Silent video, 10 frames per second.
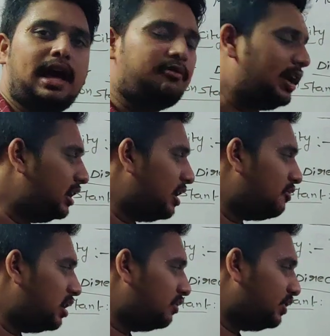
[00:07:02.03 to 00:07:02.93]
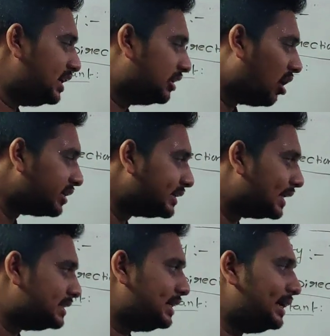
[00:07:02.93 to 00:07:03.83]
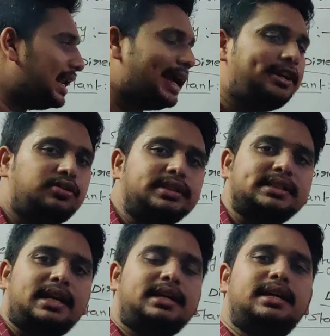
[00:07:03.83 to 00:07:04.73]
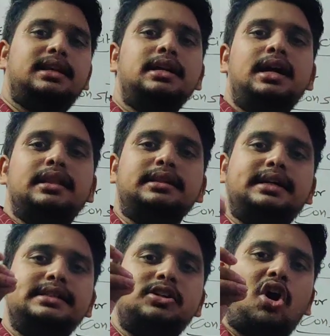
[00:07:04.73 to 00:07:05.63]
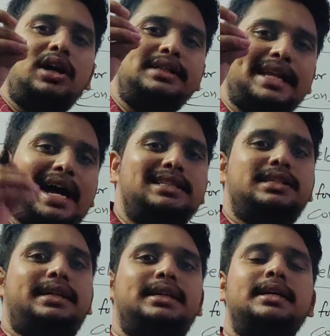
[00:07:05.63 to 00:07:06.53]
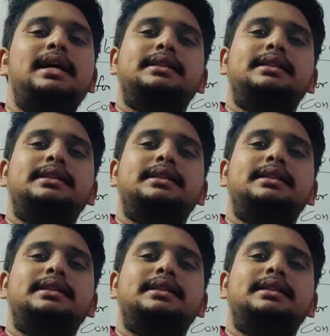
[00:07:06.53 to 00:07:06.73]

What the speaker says: Whenever we draw the touching line to the circle, that is called tangent.